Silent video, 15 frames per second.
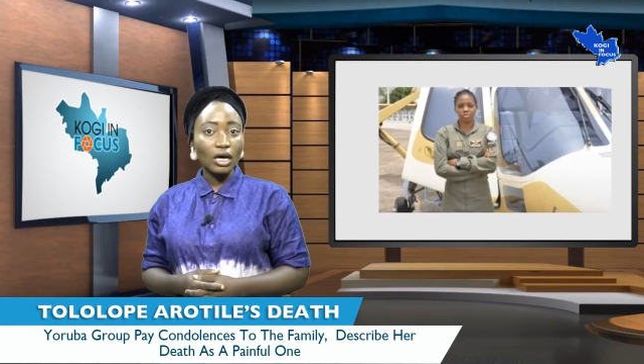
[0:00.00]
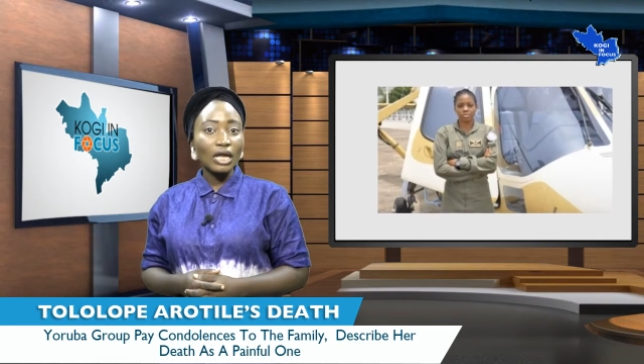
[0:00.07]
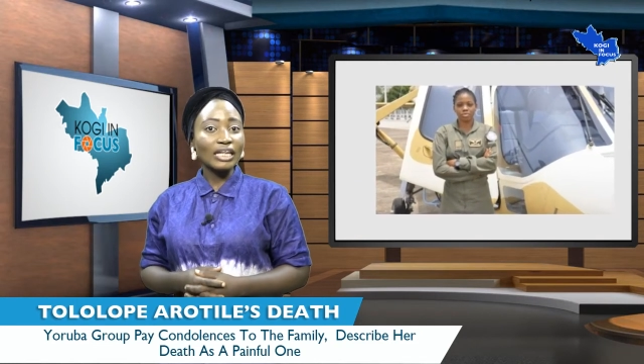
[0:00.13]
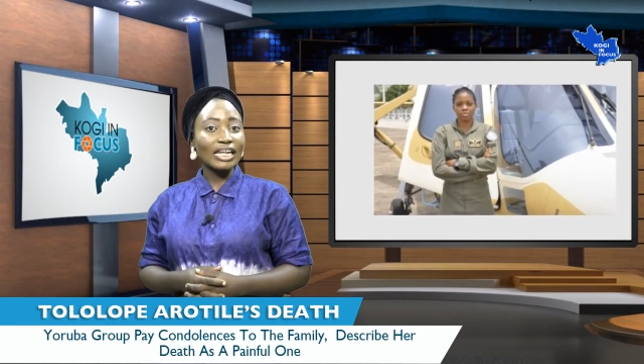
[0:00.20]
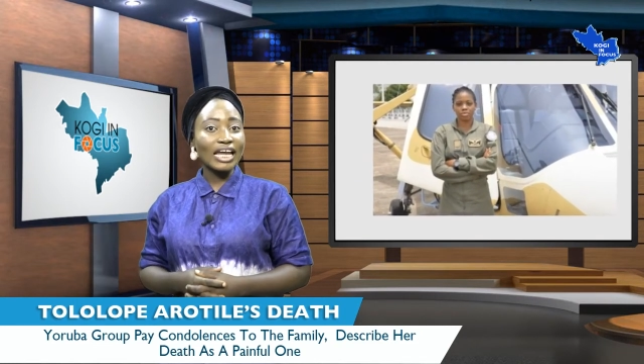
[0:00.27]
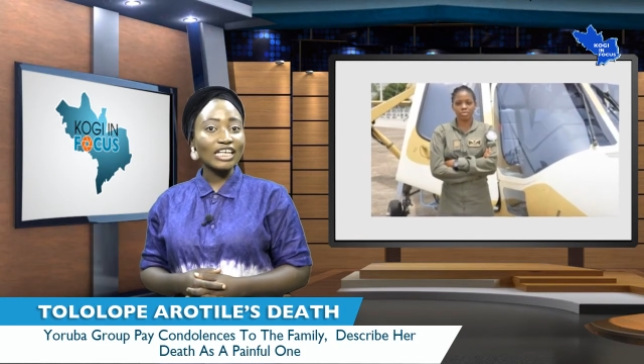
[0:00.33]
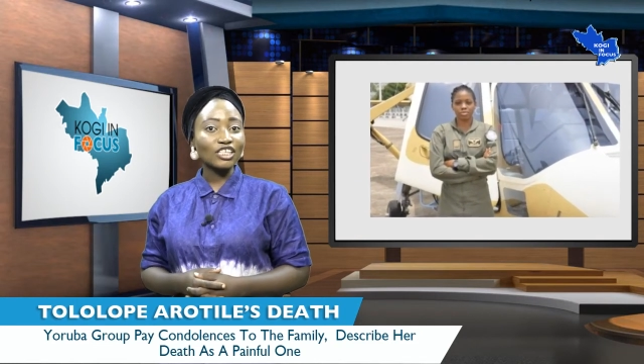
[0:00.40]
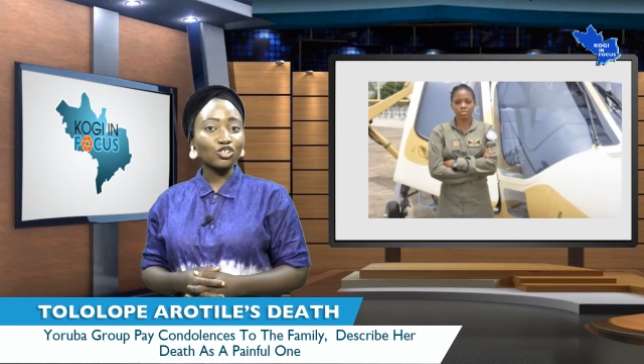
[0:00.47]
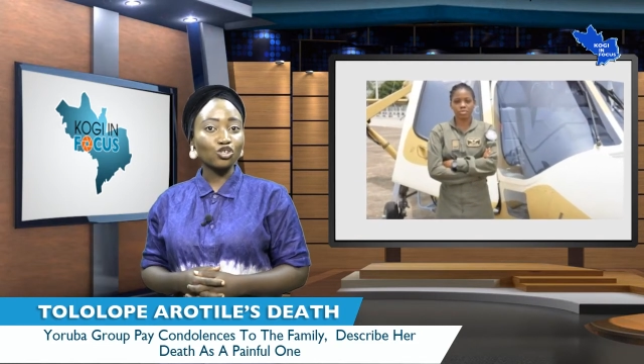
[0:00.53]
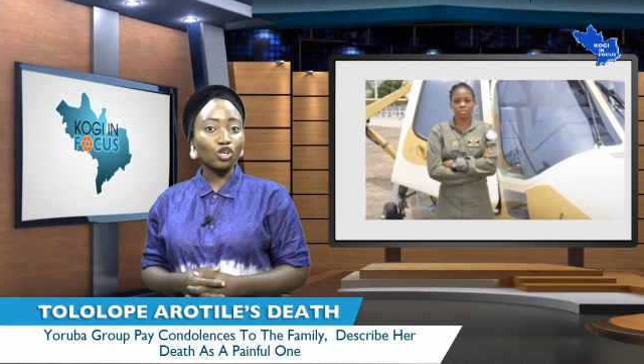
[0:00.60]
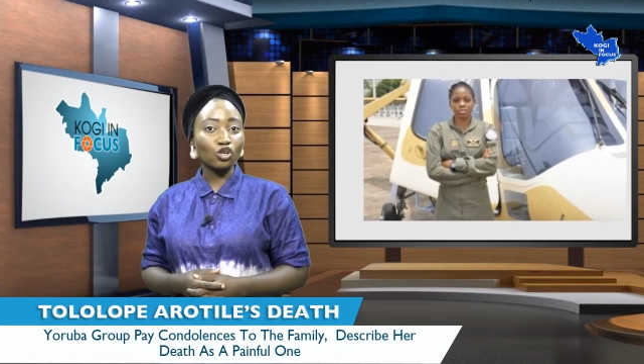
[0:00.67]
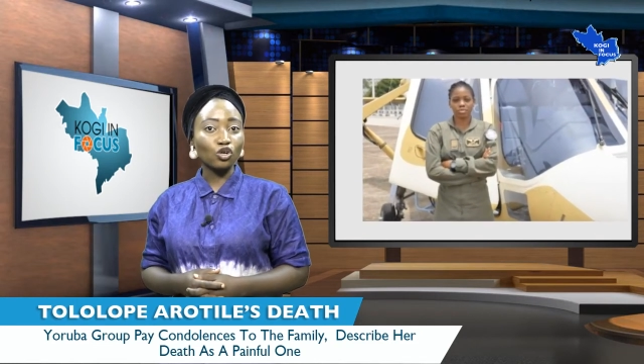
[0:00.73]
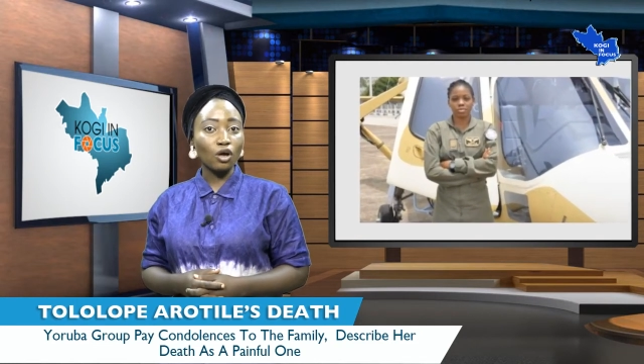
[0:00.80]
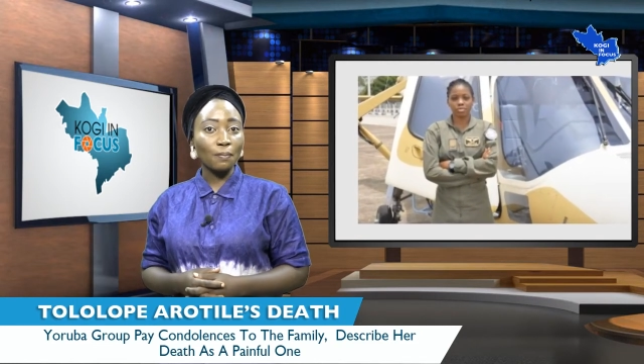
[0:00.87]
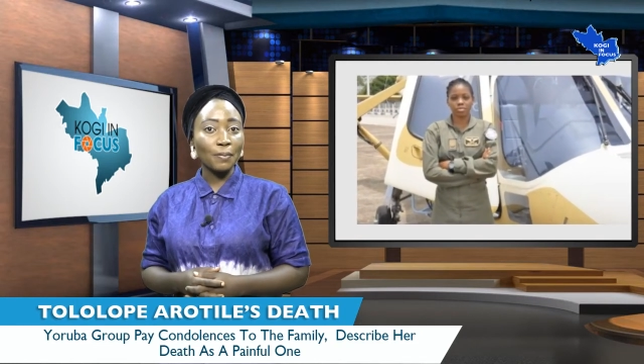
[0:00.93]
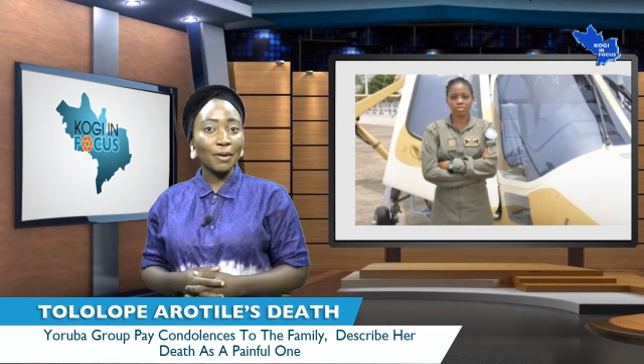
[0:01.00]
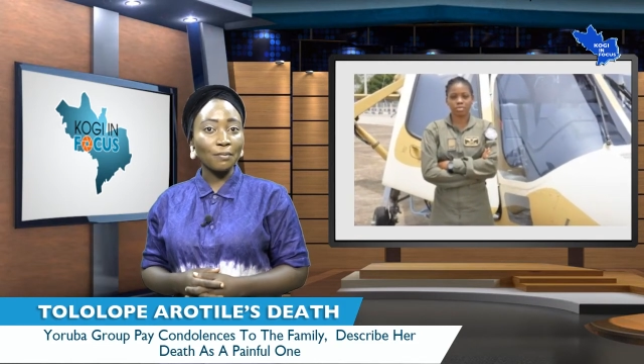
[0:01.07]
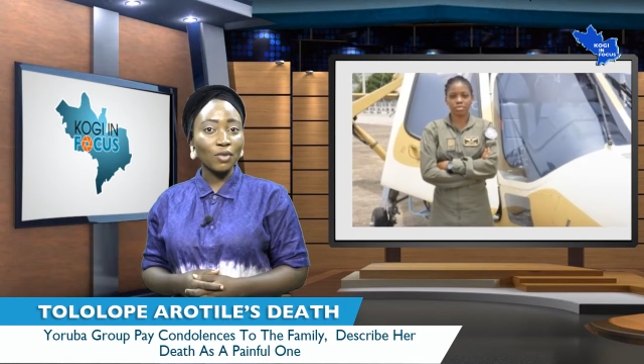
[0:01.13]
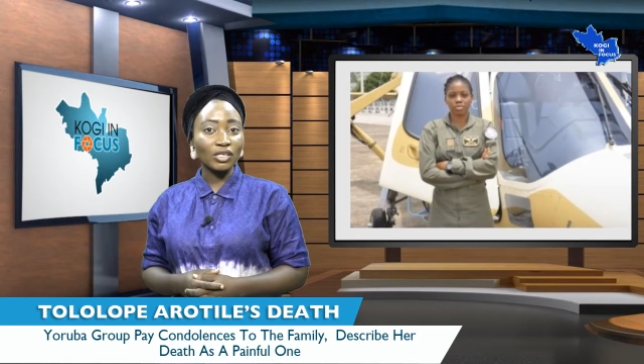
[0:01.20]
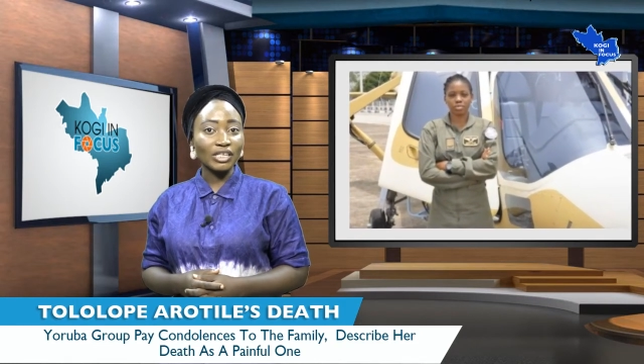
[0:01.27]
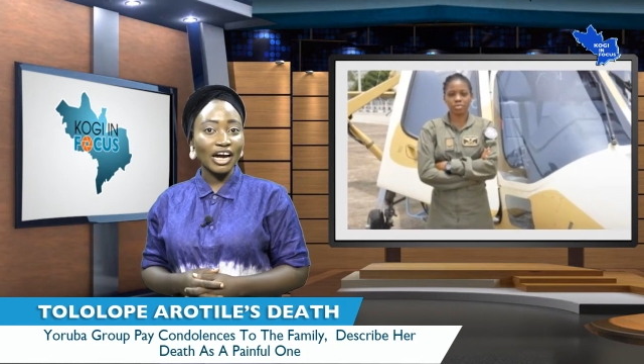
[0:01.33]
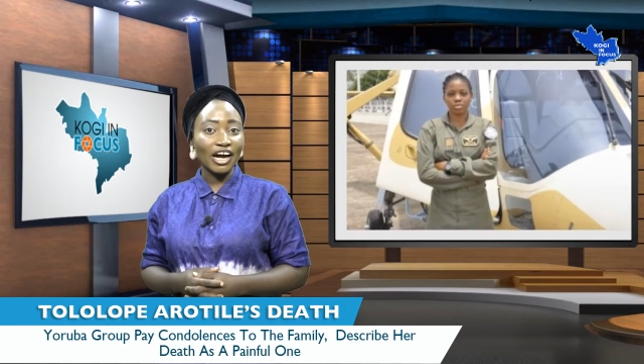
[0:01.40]
Late Tolulope's
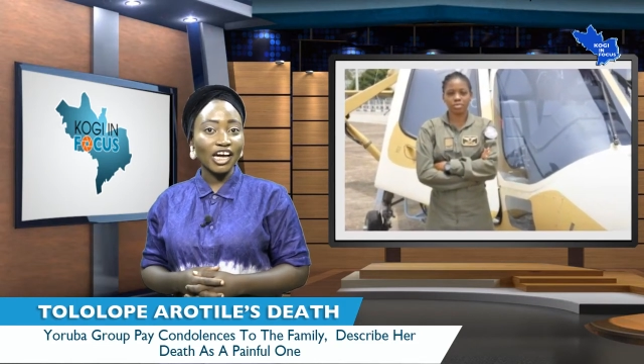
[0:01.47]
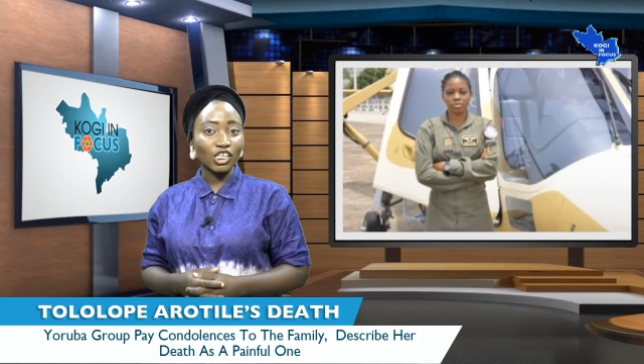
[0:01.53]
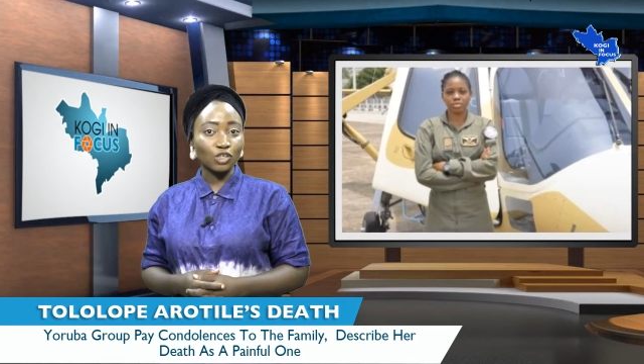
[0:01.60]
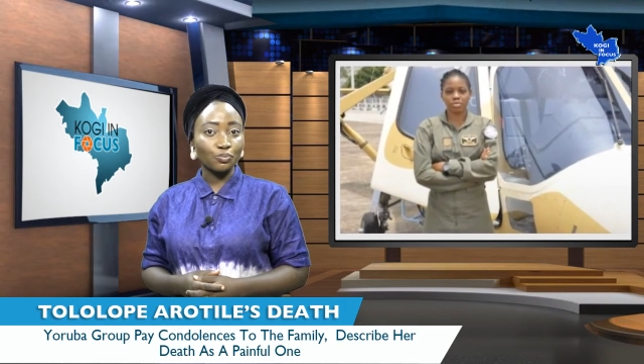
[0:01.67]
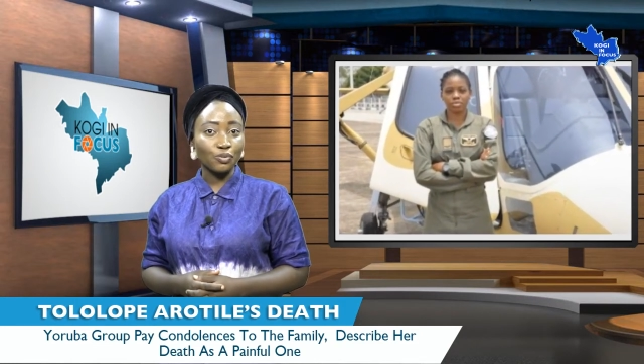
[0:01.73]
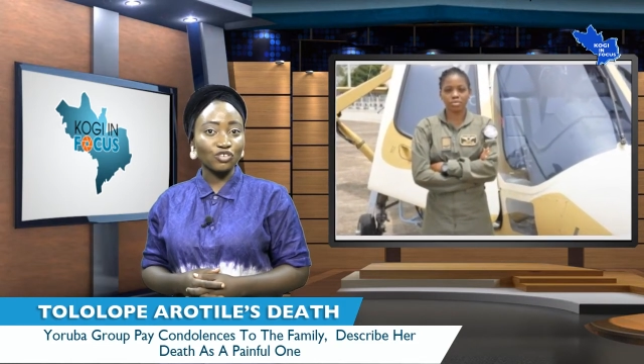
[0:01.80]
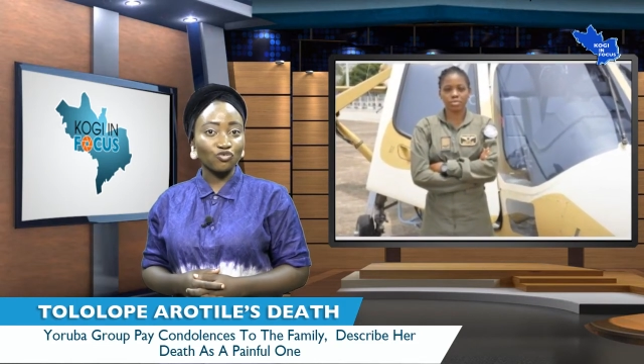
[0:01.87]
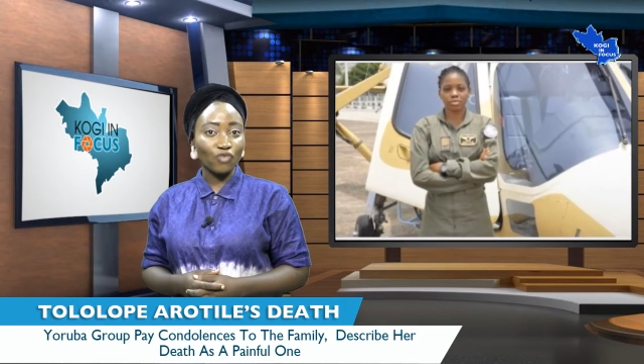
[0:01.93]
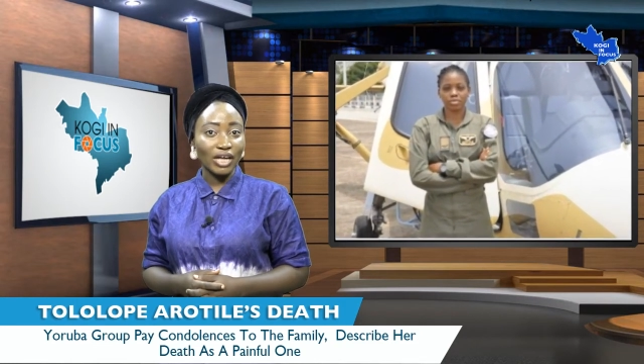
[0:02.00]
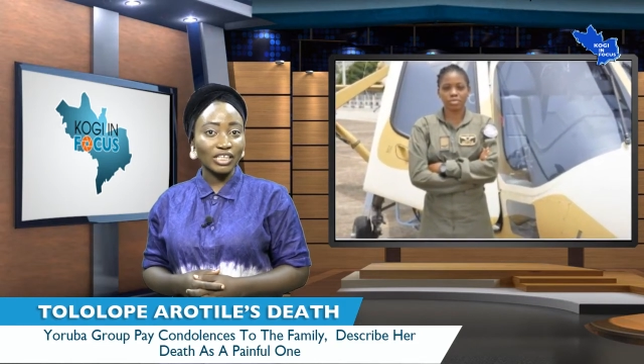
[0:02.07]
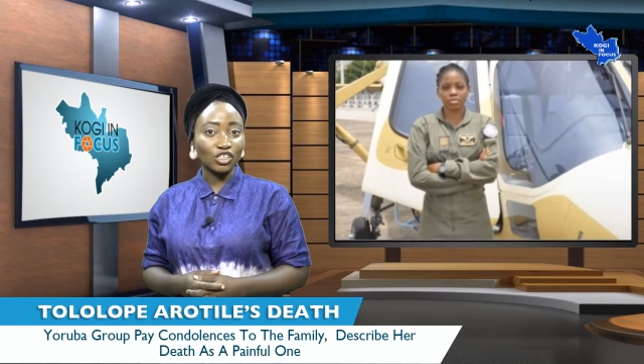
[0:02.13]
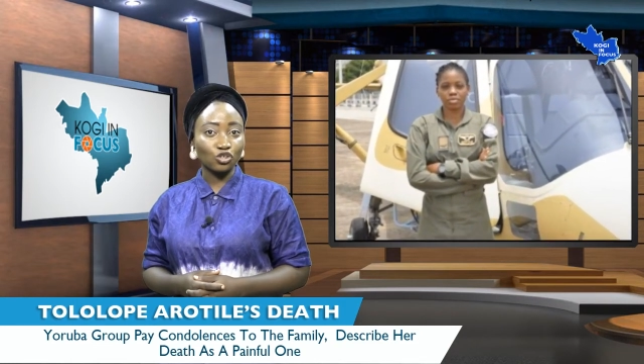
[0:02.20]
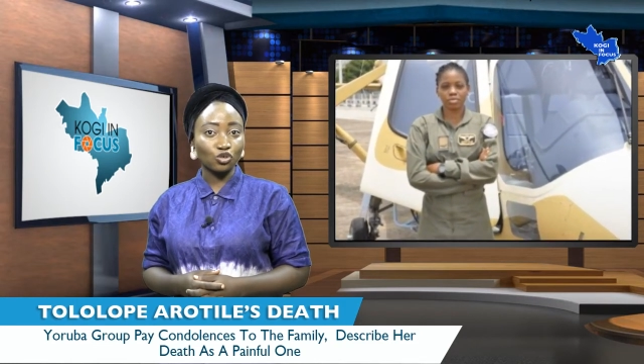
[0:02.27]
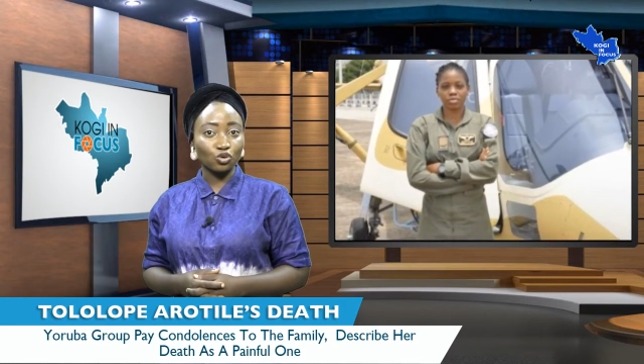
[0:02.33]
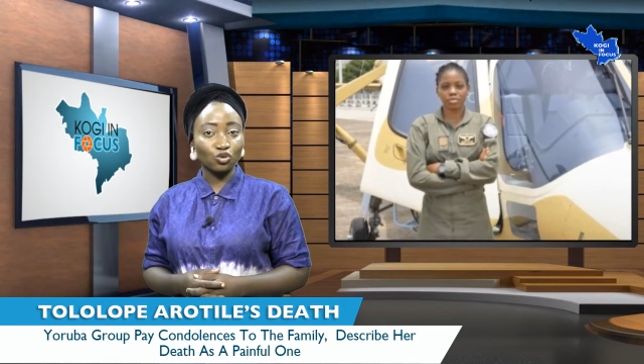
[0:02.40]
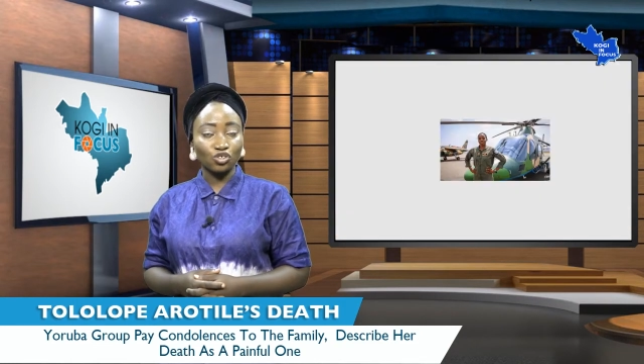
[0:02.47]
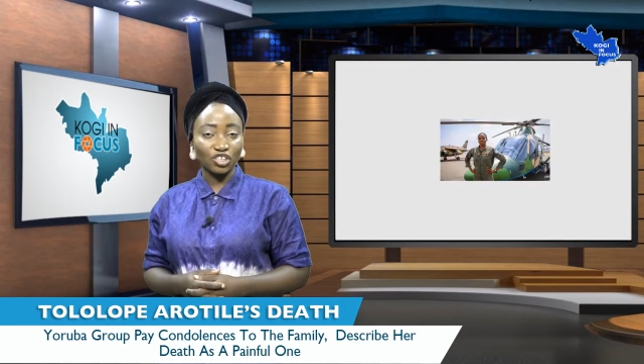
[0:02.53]
mother expressed gratitude to